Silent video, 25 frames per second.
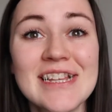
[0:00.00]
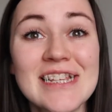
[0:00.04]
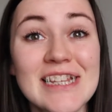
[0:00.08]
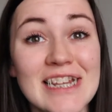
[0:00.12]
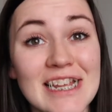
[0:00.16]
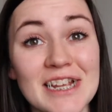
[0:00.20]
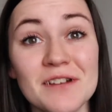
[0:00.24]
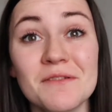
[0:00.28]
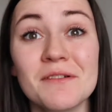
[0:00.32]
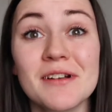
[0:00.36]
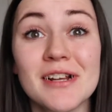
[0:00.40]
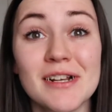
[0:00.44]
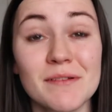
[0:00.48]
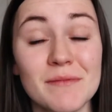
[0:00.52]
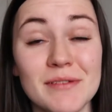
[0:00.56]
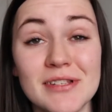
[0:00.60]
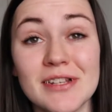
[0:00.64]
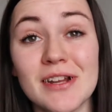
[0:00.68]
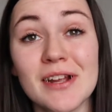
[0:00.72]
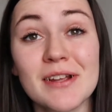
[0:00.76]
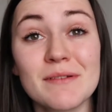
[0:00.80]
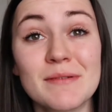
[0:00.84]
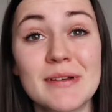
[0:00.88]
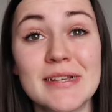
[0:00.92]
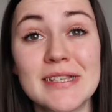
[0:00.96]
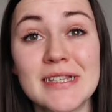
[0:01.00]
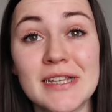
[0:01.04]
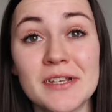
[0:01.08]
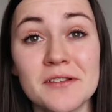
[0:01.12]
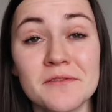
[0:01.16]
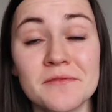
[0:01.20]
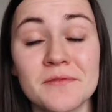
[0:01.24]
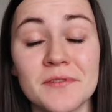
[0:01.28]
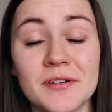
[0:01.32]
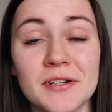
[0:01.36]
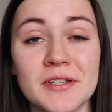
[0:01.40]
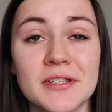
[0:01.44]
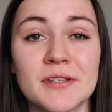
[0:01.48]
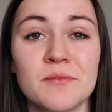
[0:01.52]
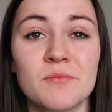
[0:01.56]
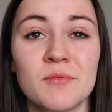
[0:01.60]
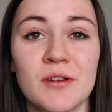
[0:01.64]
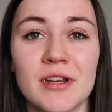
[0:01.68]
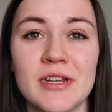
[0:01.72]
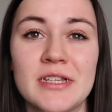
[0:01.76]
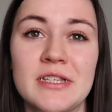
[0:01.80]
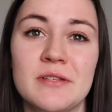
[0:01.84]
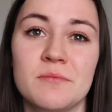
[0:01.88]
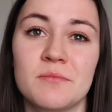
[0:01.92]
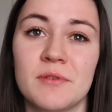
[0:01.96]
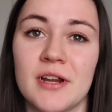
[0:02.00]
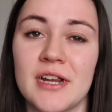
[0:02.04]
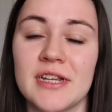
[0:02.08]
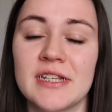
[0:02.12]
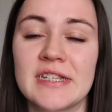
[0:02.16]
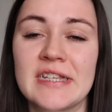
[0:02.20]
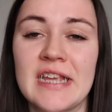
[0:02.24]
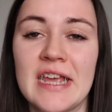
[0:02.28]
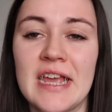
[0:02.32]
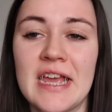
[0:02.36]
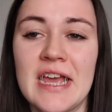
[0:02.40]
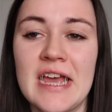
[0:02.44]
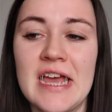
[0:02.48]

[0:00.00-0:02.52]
Today we're going to be talking about Salesforce, surprise, surprise.